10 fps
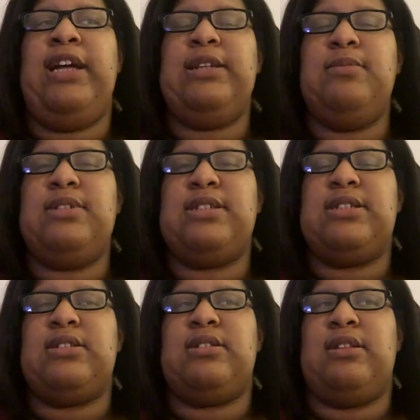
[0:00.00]
them to
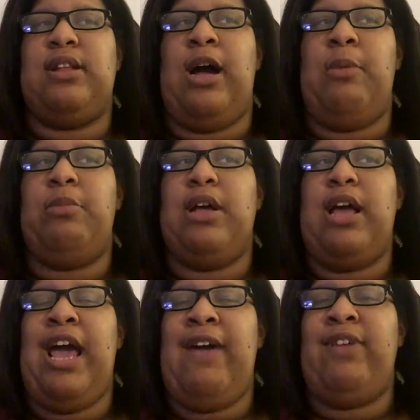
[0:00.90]
stop
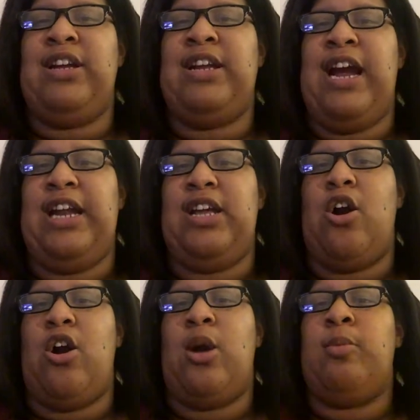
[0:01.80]
having Natty
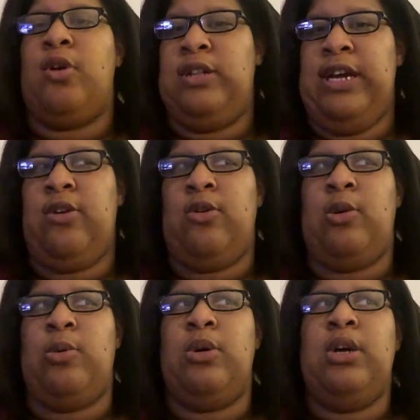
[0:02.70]
Harbor on that
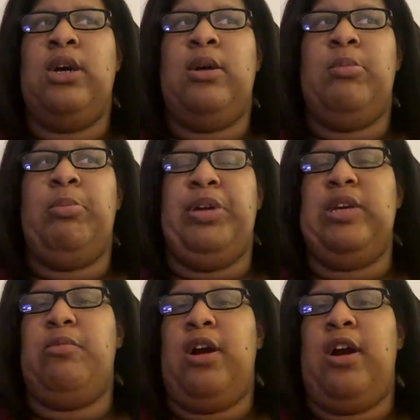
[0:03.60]
whole
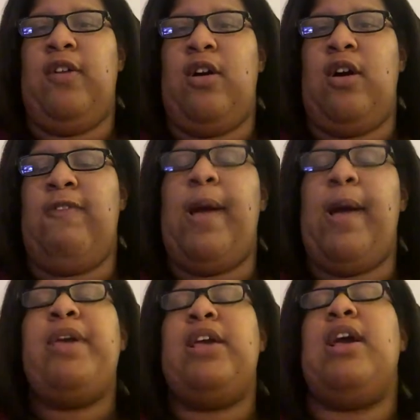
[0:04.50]
being part of the Hart family.
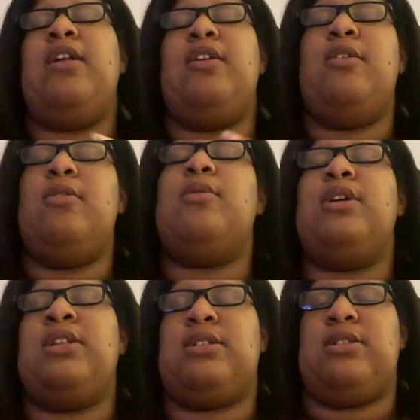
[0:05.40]
I mean, I know
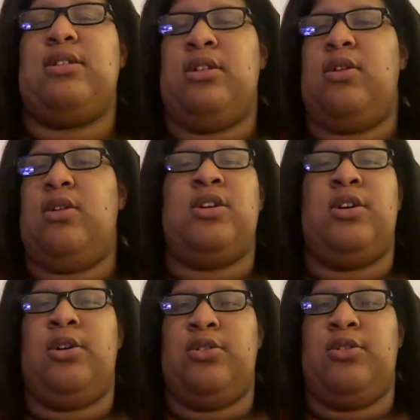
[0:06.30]
it's
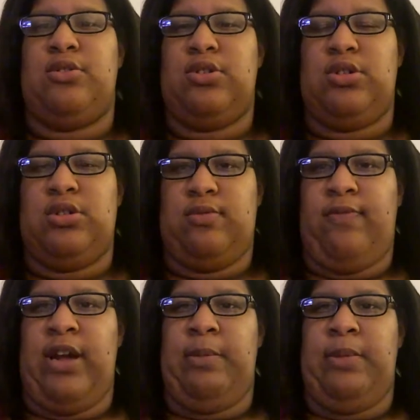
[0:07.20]
her
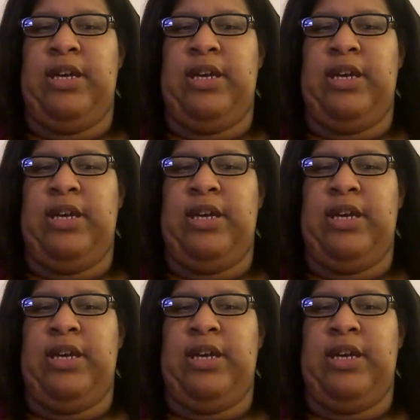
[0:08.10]
family.